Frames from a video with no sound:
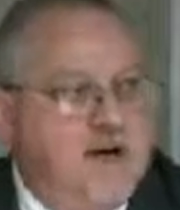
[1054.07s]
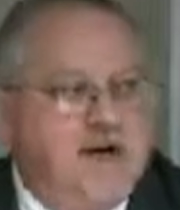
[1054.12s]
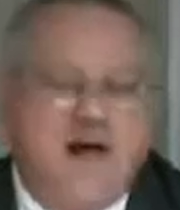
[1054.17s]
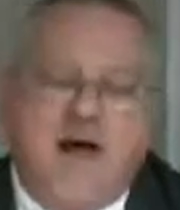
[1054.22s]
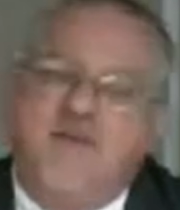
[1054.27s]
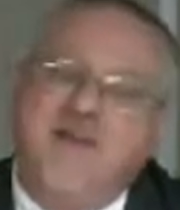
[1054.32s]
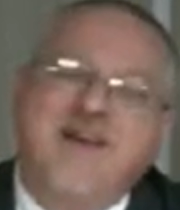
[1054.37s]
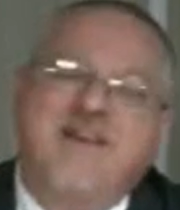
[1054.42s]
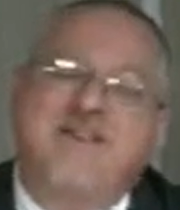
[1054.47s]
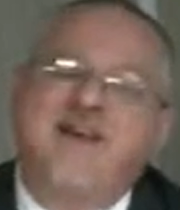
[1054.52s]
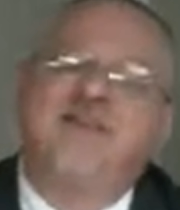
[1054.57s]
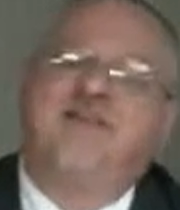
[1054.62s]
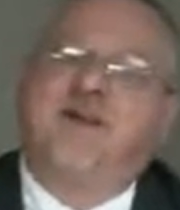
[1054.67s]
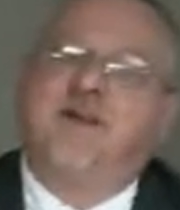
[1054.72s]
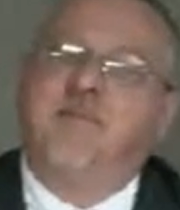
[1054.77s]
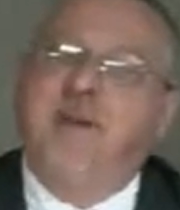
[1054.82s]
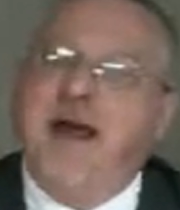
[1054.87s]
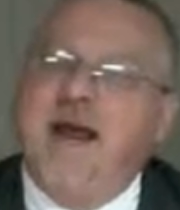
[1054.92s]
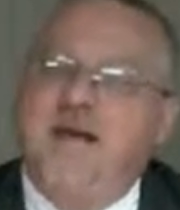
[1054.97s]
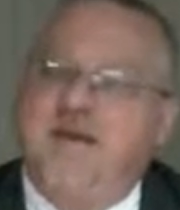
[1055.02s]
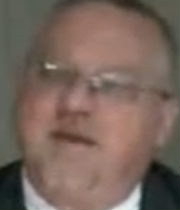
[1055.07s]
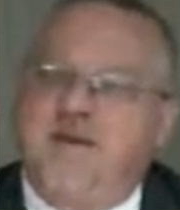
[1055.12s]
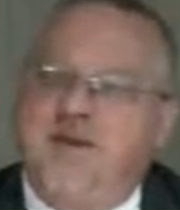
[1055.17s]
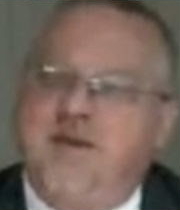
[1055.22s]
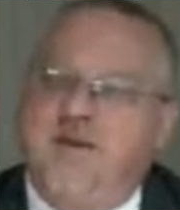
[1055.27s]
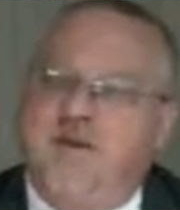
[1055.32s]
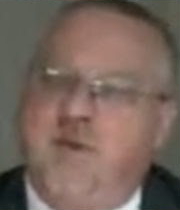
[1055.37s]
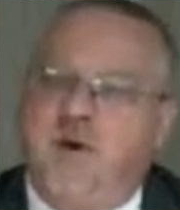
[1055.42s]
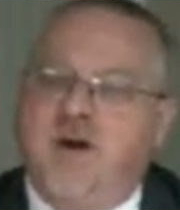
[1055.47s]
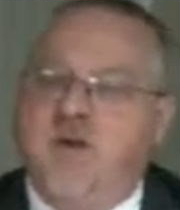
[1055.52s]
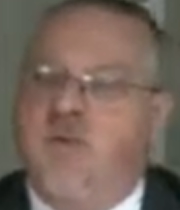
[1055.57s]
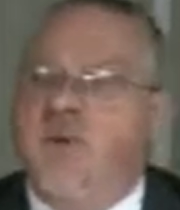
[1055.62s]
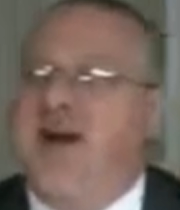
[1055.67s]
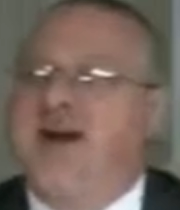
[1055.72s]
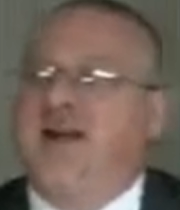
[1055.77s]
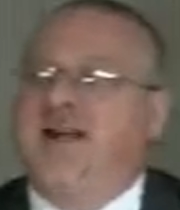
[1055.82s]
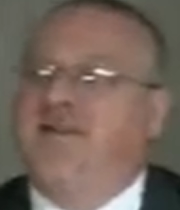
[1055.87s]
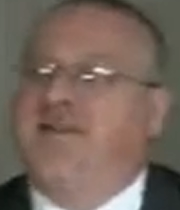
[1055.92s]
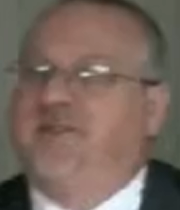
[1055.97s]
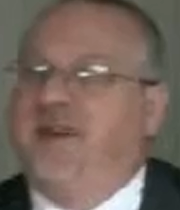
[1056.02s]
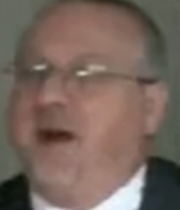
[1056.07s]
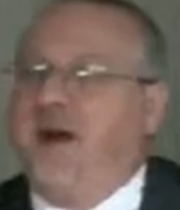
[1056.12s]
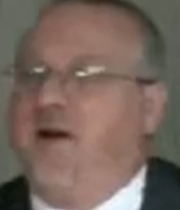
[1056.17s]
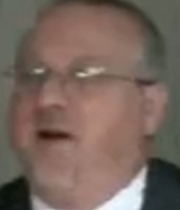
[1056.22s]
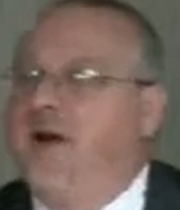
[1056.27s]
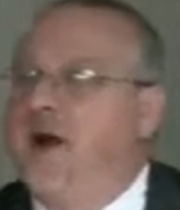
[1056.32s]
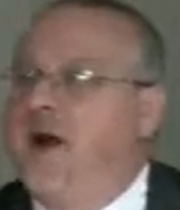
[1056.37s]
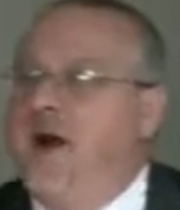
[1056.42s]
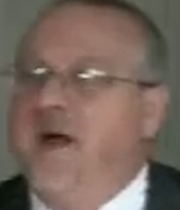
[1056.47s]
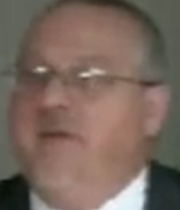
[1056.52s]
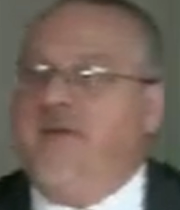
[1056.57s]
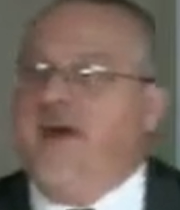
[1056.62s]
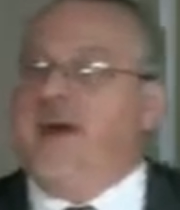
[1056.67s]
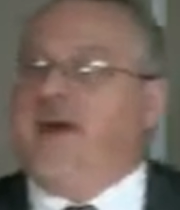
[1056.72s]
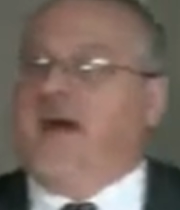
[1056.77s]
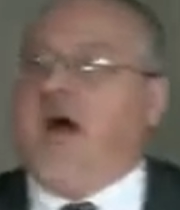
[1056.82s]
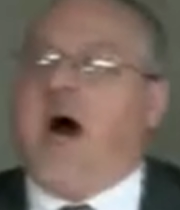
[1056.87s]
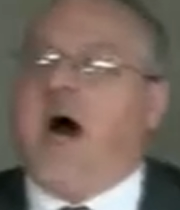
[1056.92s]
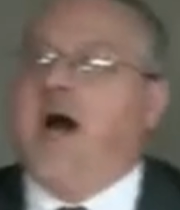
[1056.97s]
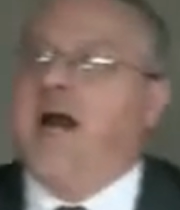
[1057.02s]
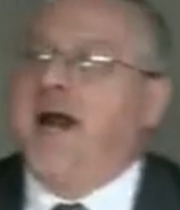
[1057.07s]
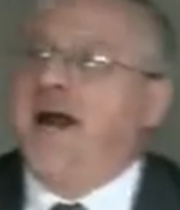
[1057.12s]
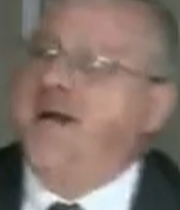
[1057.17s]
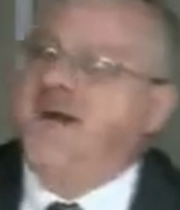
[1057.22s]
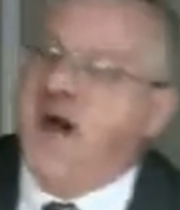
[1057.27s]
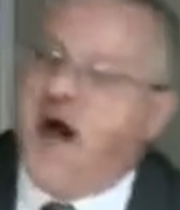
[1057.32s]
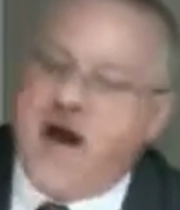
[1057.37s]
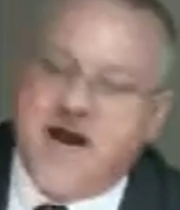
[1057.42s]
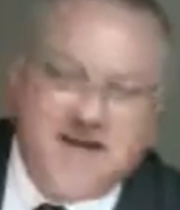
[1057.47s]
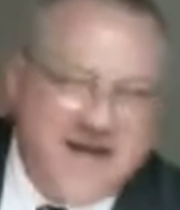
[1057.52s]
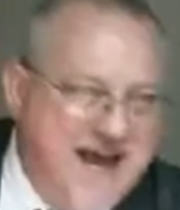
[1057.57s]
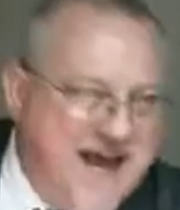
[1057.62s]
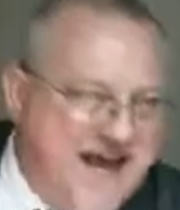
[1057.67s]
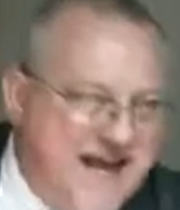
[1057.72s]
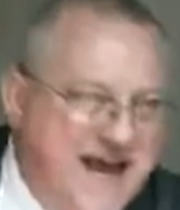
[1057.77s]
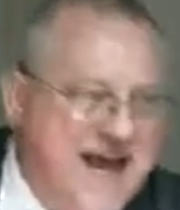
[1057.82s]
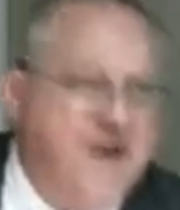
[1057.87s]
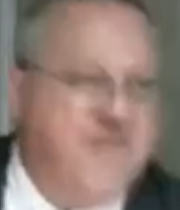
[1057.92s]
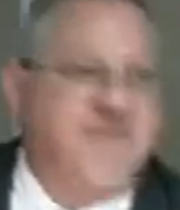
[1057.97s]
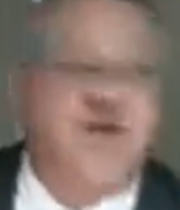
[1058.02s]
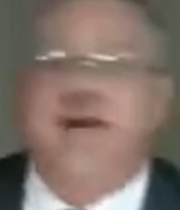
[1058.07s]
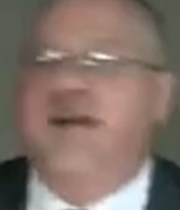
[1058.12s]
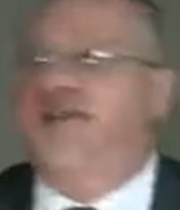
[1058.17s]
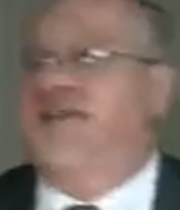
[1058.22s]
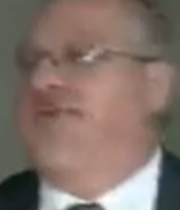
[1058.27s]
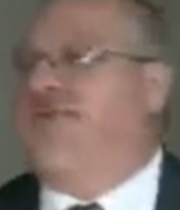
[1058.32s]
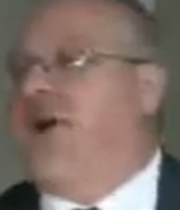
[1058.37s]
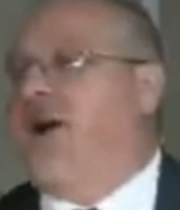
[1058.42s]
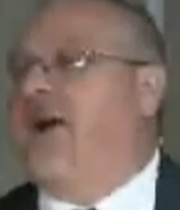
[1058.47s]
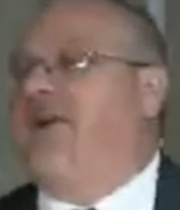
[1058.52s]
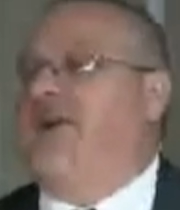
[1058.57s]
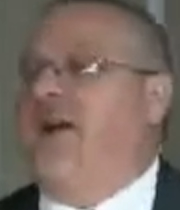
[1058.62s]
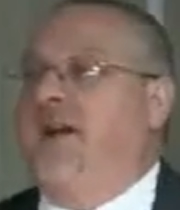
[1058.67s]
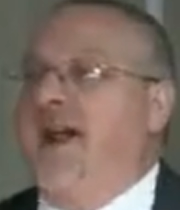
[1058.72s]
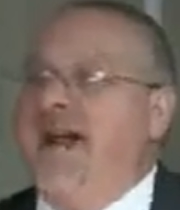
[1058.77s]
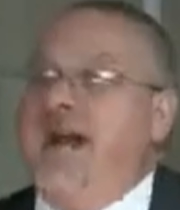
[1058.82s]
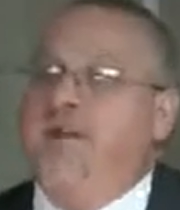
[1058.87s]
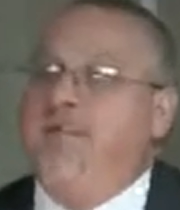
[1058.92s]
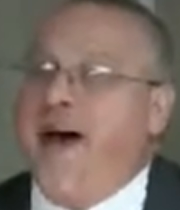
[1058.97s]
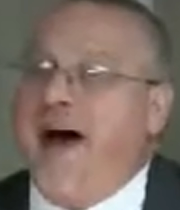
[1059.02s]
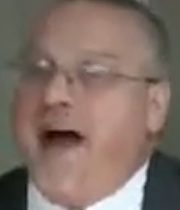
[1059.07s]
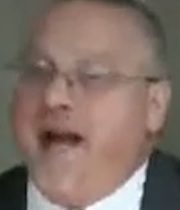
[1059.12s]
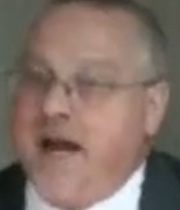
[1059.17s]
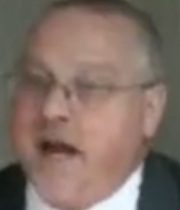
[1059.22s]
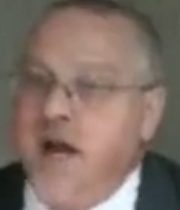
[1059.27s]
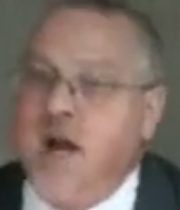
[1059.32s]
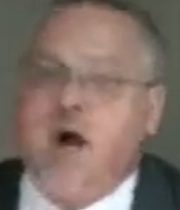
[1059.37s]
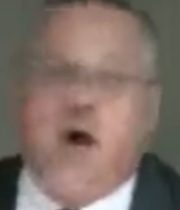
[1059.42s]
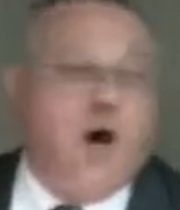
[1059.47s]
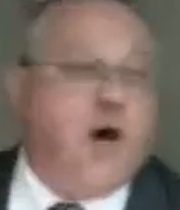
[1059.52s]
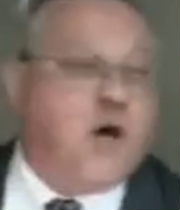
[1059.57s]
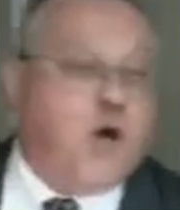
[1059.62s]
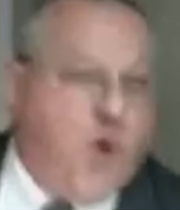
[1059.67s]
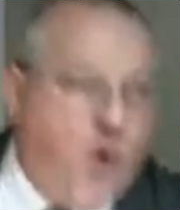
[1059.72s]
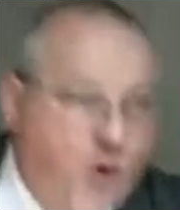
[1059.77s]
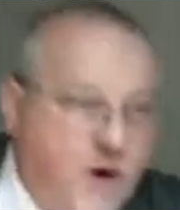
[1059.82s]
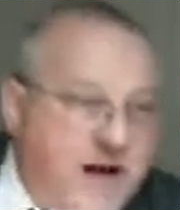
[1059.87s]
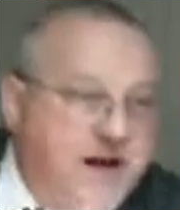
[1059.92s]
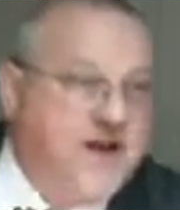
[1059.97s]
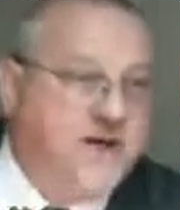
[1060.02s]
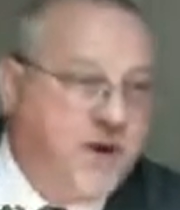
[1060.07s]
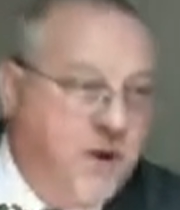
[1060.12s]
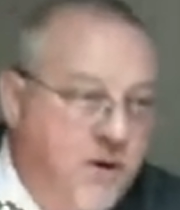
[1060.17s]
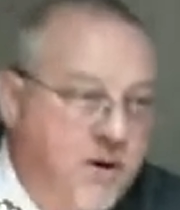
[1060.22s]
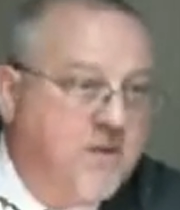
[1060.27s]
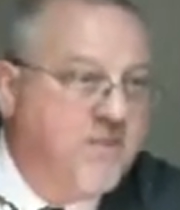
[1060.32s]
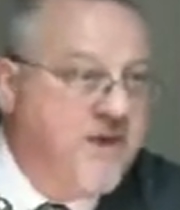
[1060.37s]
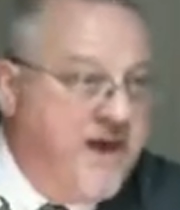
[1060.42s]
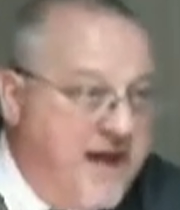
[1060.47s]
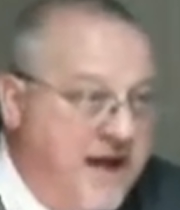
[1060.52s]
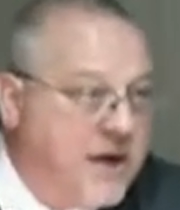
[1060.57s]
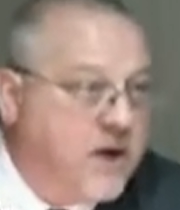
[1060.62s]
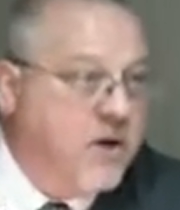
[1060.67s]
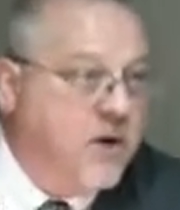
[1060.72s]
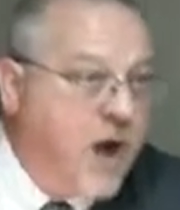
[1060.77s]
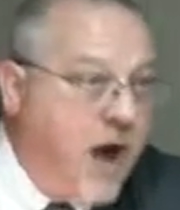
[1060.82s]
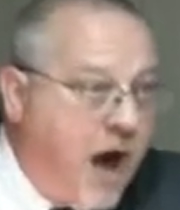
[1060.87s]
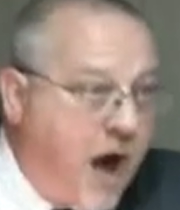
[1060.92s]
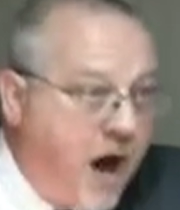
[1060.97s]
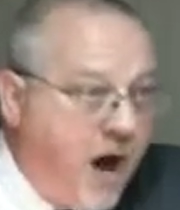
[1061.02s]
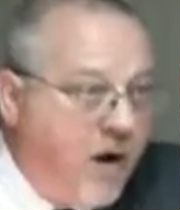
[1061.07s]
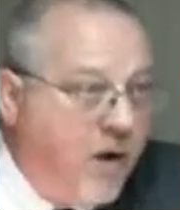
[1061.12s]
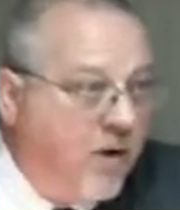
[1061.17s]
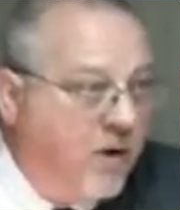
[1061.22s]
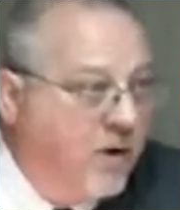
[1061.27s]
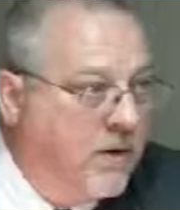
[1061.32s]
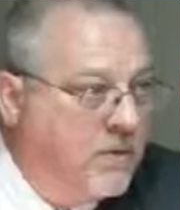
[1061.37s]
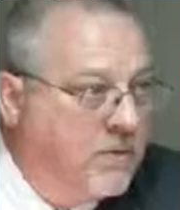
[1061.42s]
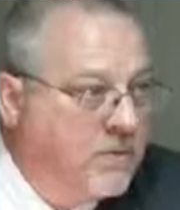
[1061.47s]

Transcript: Now this is amazing when we consider that God had not yet even instructed anybody according to Levitical law.